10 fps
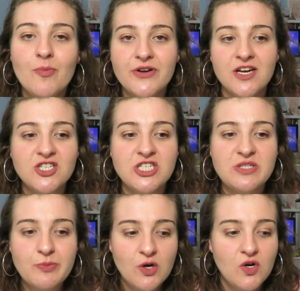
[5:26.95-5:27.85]

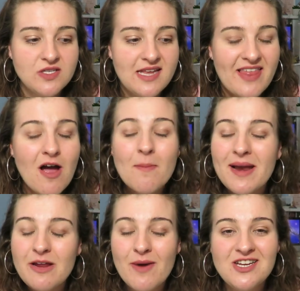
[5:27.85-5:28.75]
productions, because there are
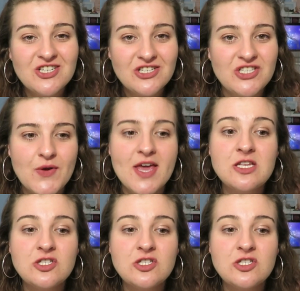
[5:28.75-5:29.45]
many ways you can do it.